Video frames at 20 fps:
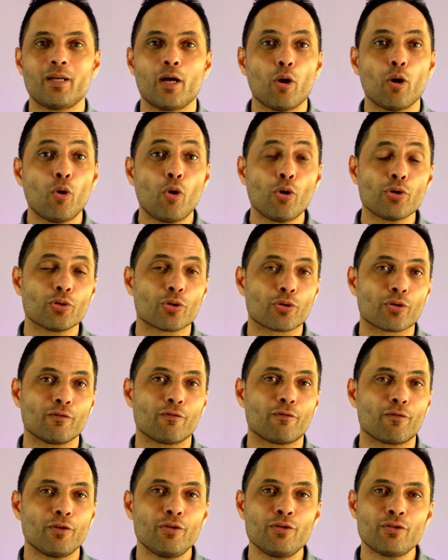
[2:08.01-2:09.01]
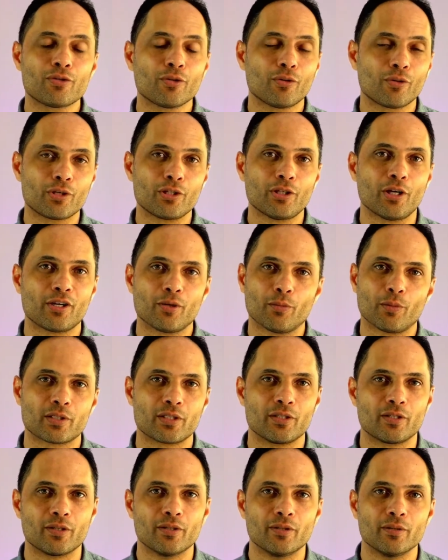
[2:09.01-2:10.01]
Or you're confused, or you don't know what to
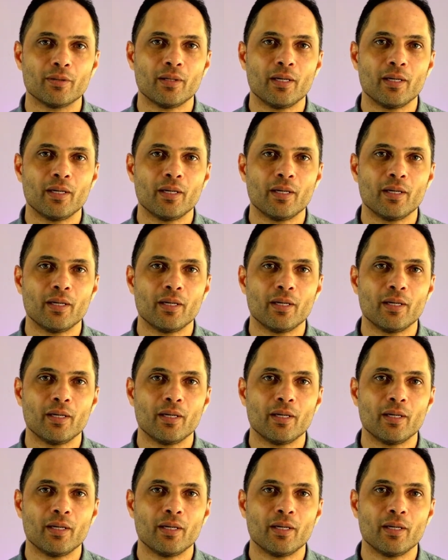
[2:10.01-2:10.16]
do.